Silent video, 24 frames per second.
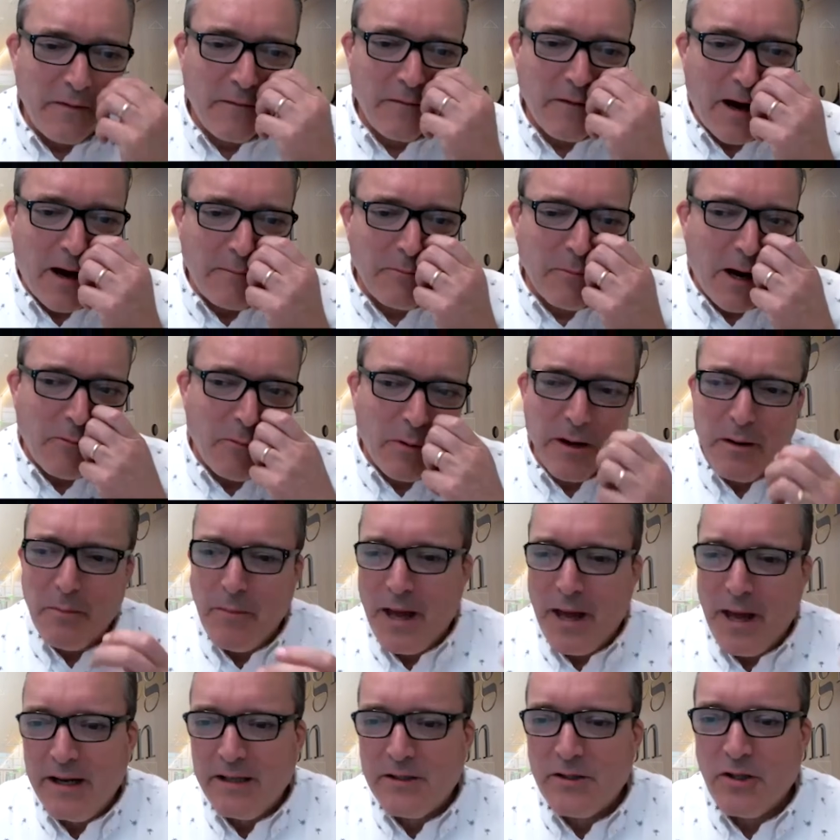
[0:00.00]
I want to
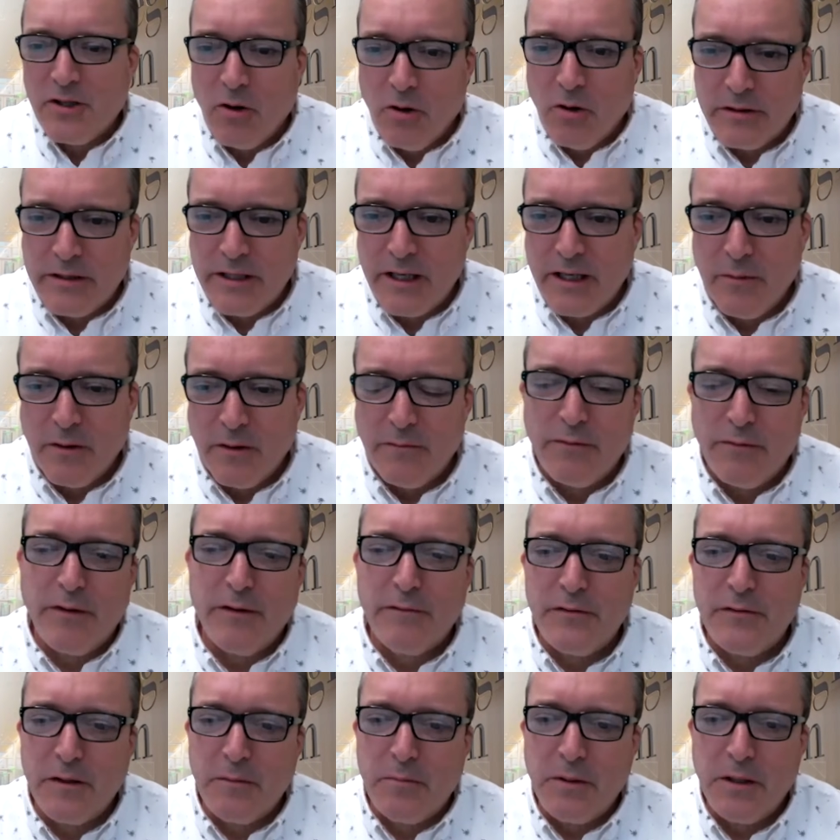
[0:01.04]
manage a whole team of
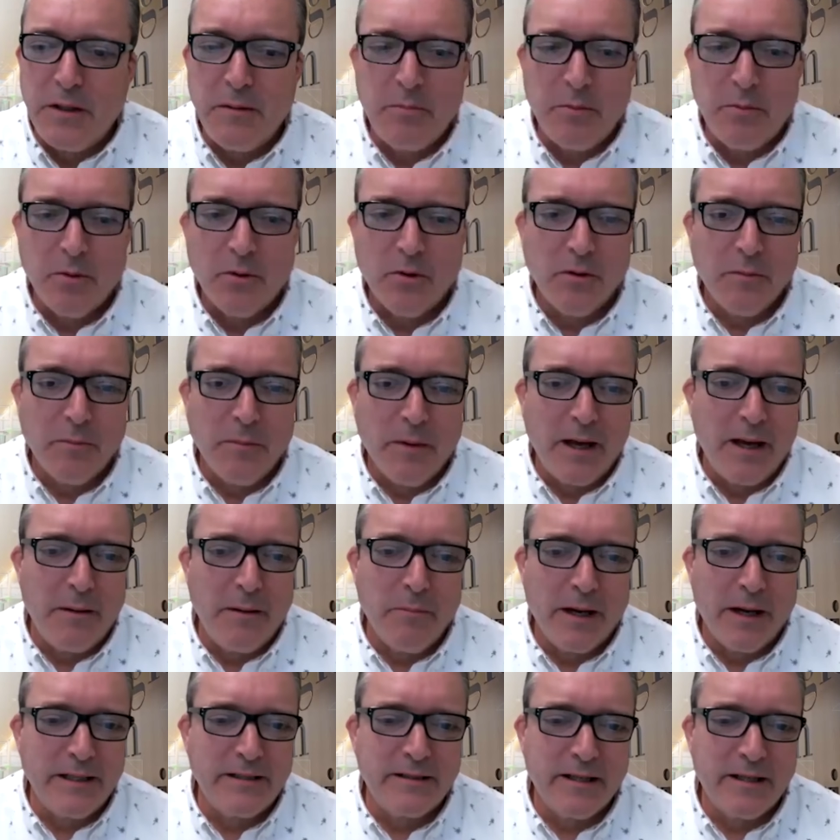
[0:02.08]
50 people in
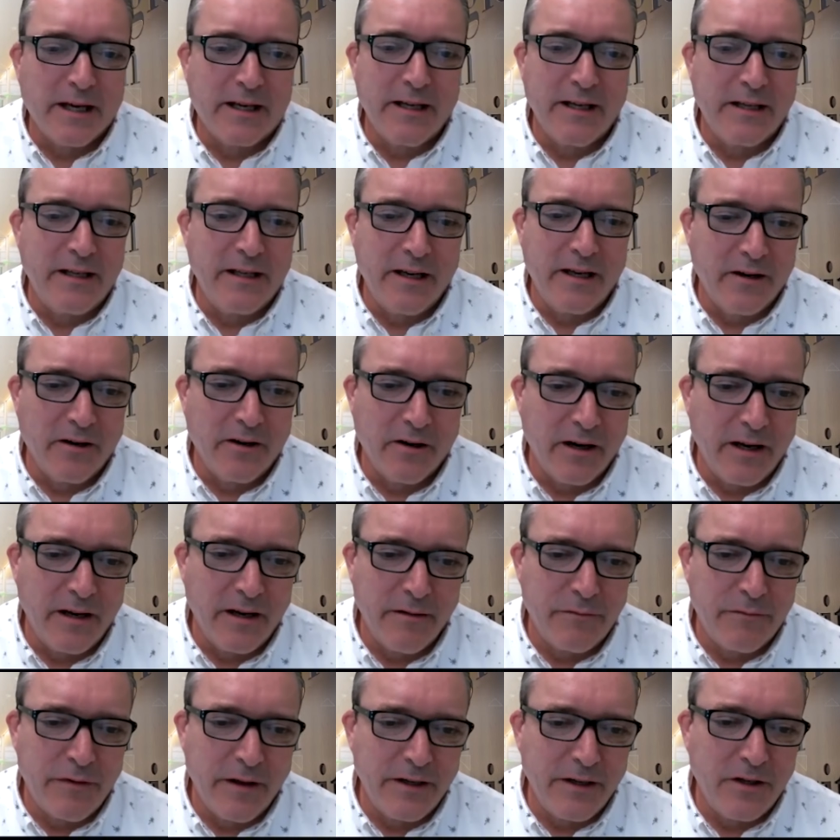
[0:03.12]
my second year.
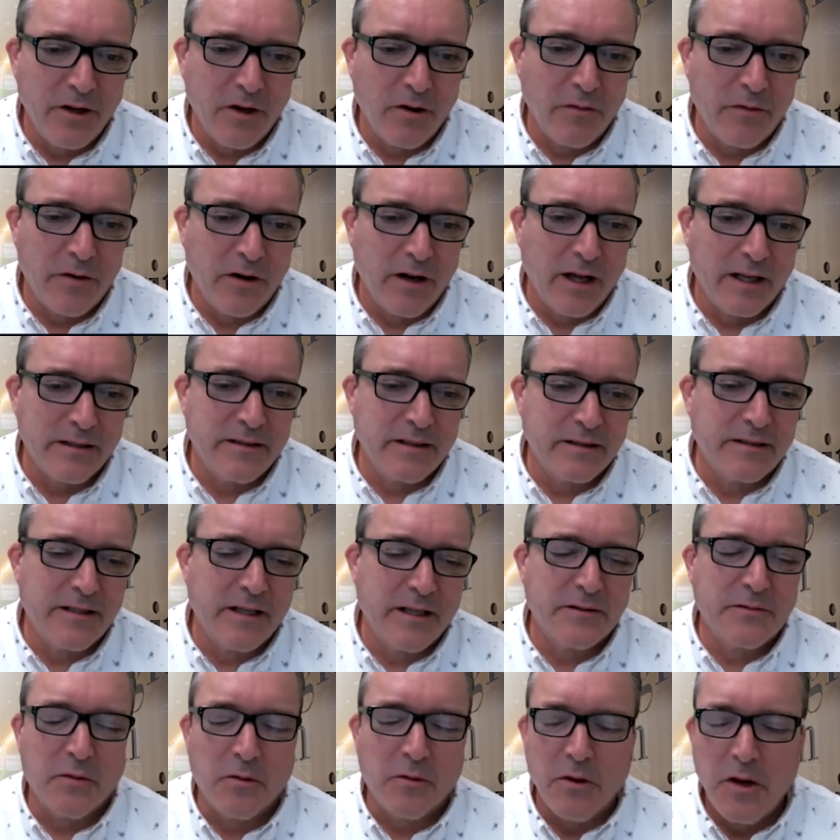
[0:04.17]
And if they don't, they're not
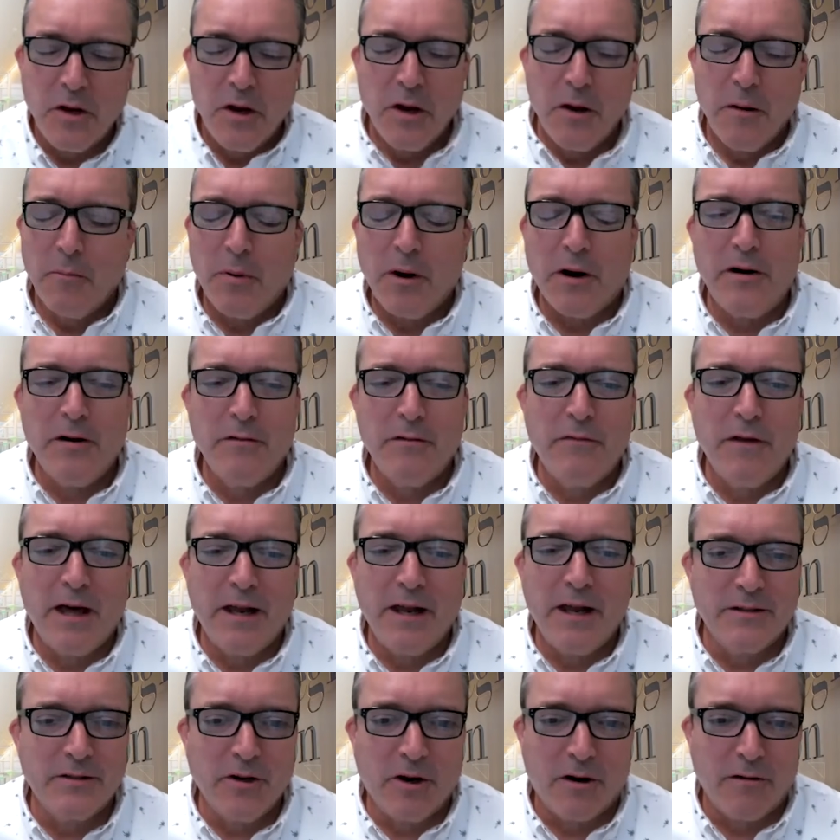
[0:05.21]
successful. Part of that
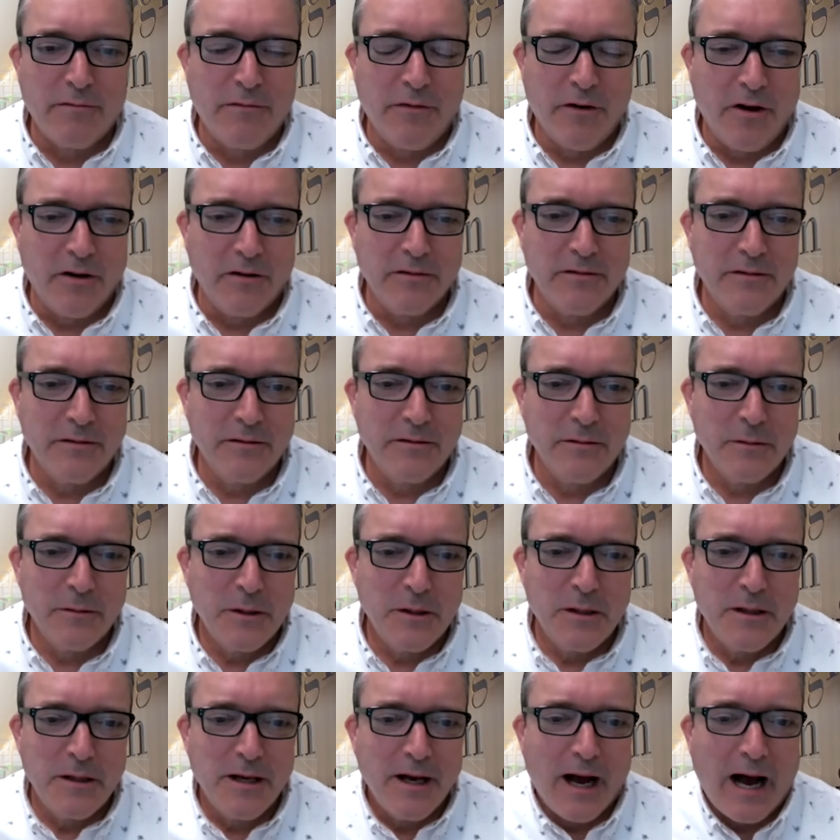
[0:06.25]
is our fault.
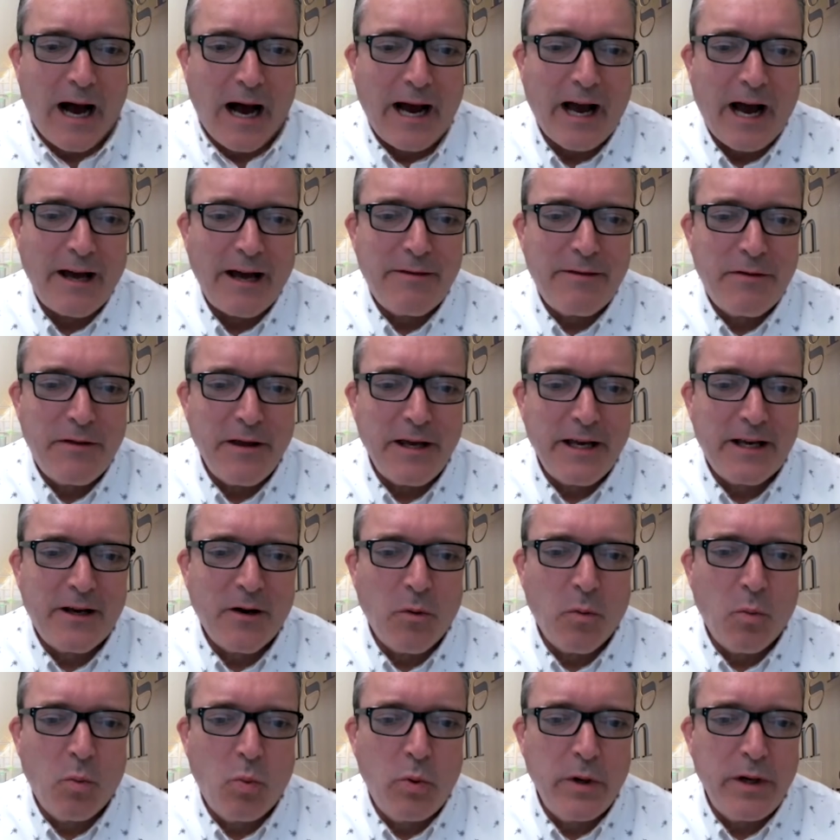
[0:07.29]
I think
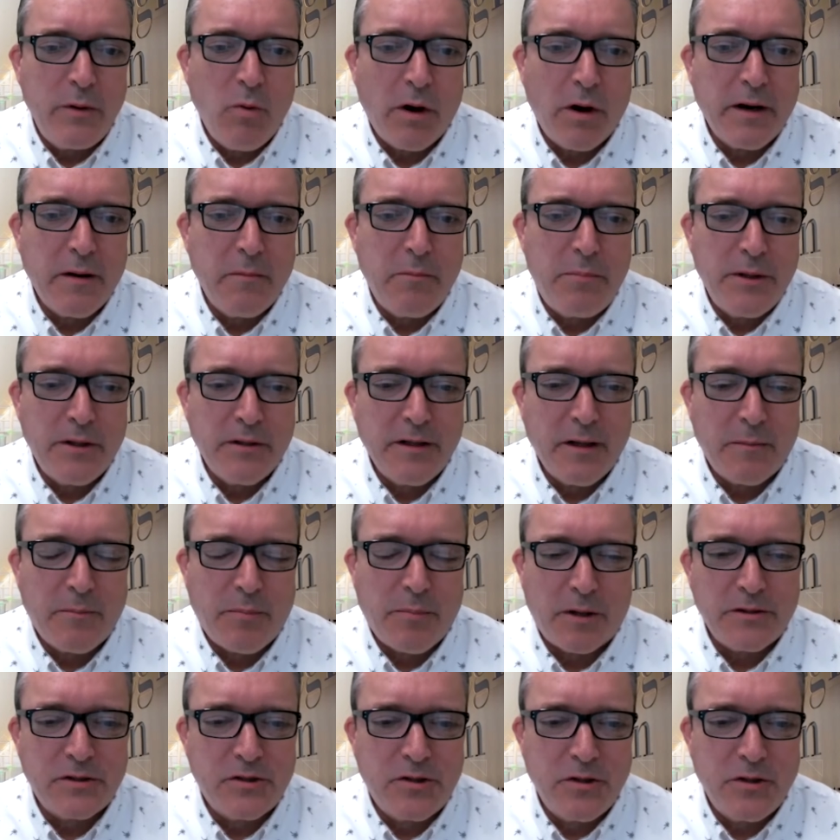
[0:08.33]
we want to build up
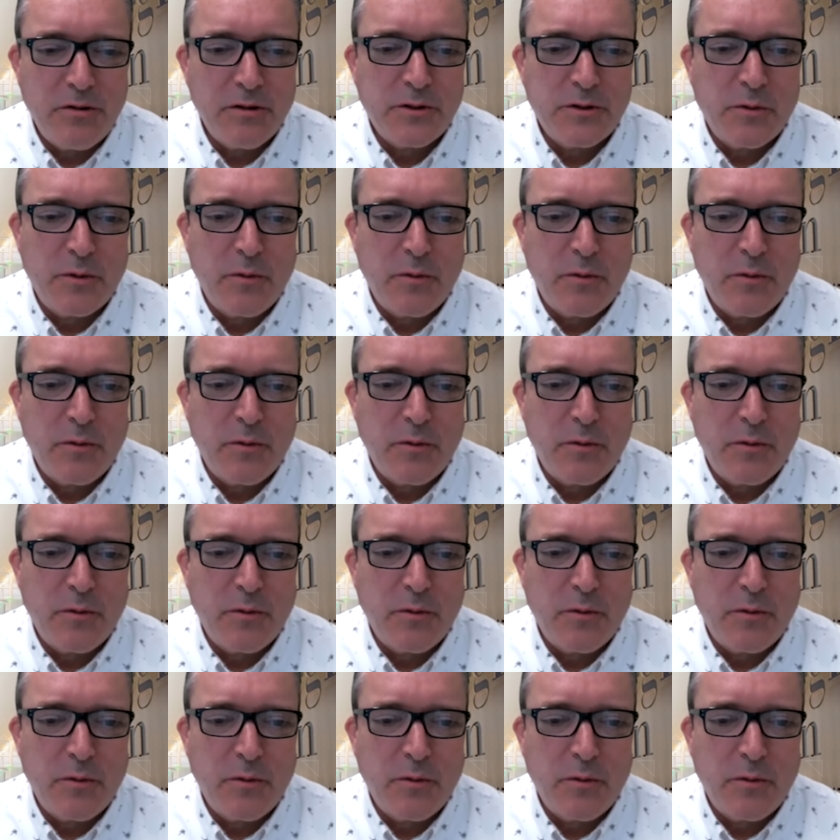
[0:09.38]
our students.